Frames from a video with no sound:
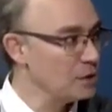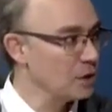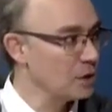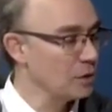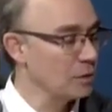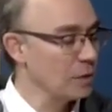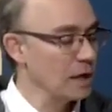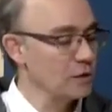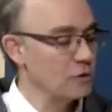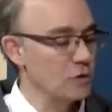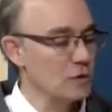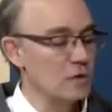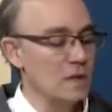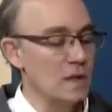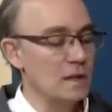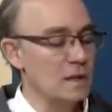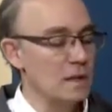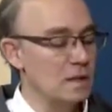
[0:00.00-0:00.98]

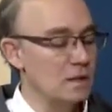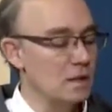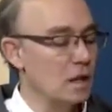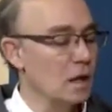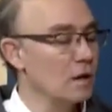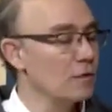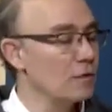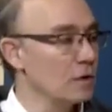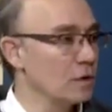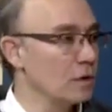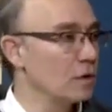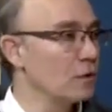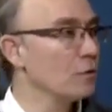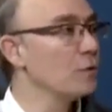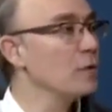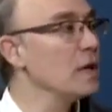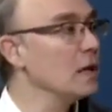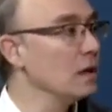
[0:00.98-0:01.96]
generations and discover
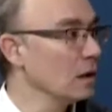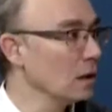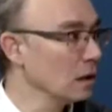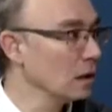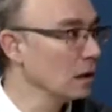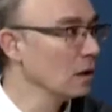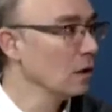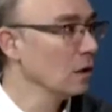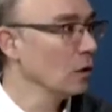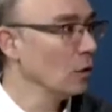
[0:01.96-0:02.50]
the real